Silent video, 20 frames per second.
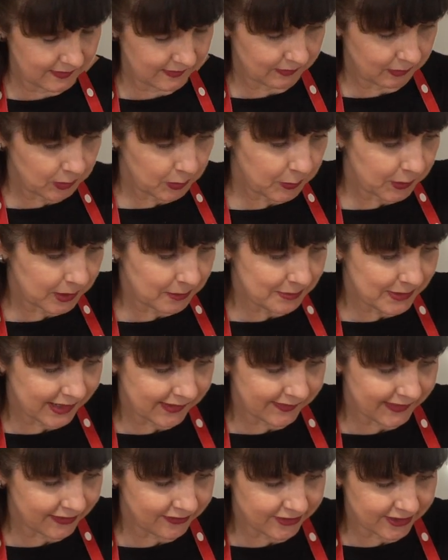So we want to
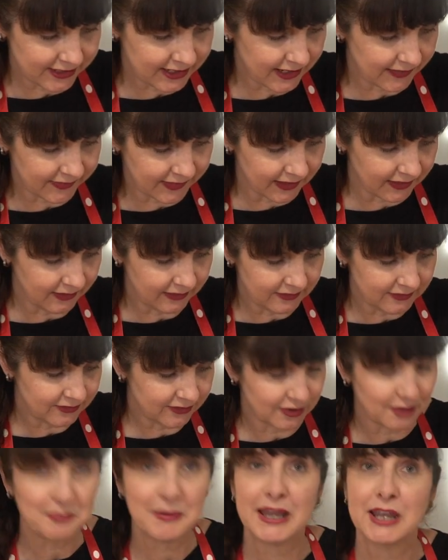mix that together
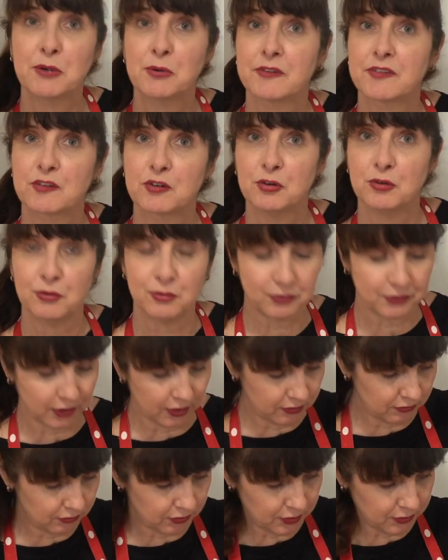to make what's called
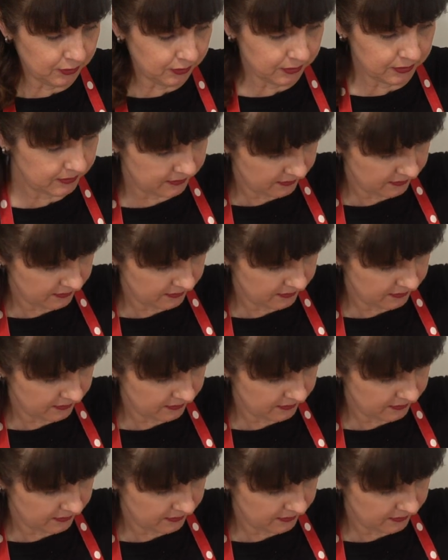a roux.